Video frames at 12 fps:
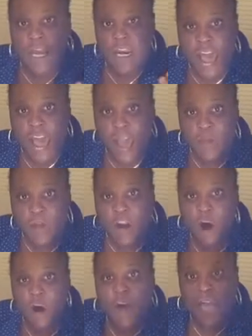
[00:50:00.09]
Now we
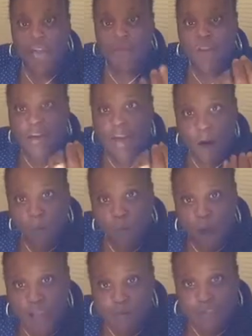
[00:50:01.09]
know if you got
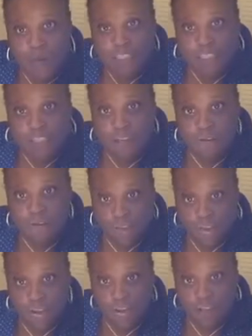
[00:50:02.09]
white spots on your
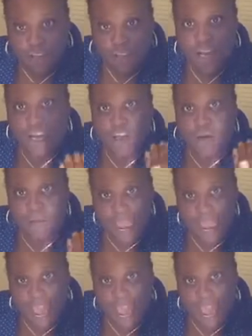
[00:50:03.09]
fingernails, you may